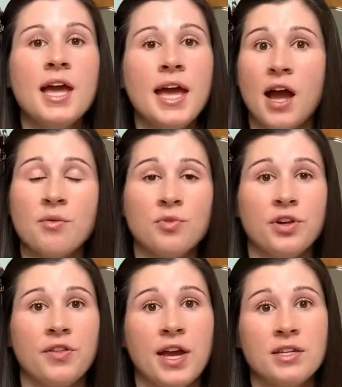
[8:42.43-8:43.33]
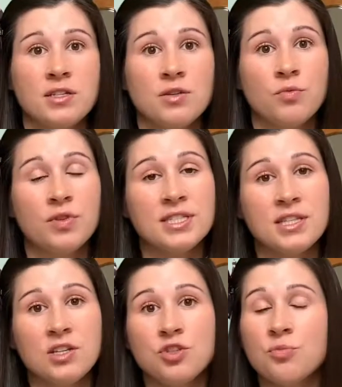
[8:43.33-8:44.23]
I really liked
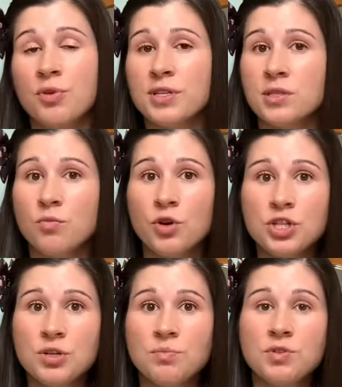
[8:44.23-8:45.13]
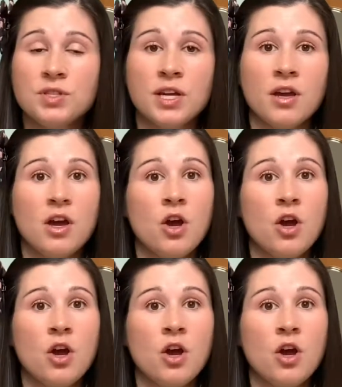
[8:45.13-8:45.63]
listening to praise and worship music,